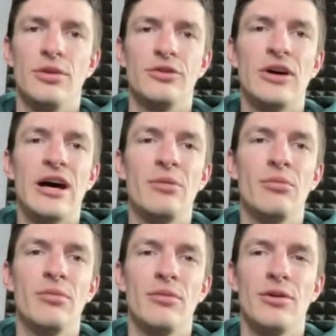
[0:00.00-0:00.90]

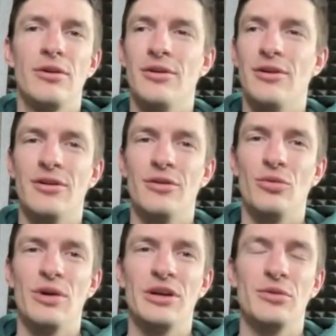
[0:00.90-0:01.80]
time
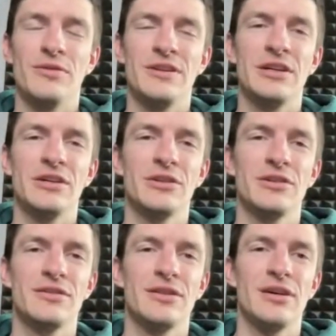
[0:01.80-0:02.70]
where your
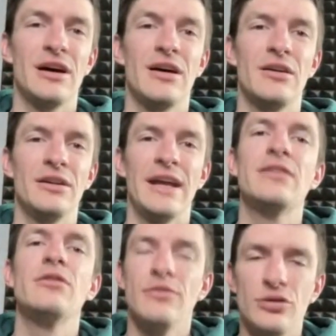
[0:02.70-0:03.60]
vehicles are in
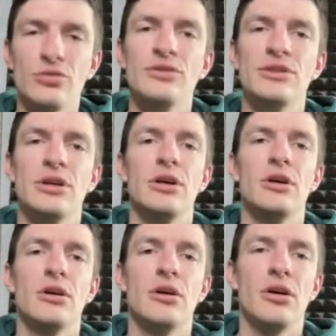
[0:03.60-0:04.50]
active use,
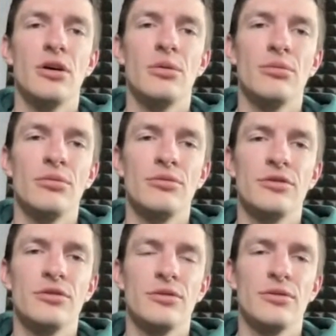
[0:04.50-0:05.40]

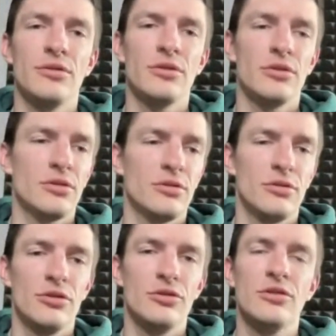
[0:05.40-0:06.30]
so the
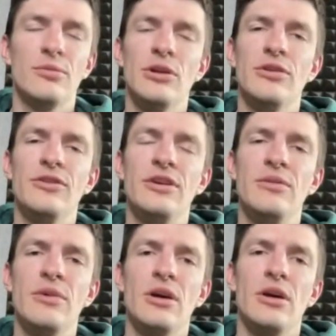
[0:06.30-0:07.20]

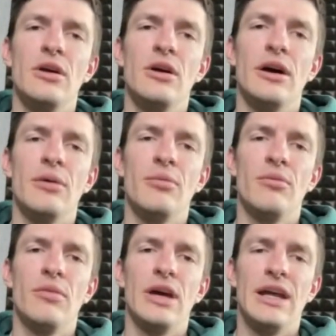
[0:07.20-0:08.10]
utility.
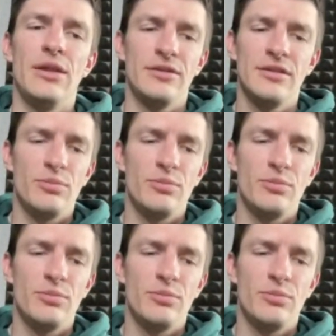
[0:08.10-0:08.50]
And this is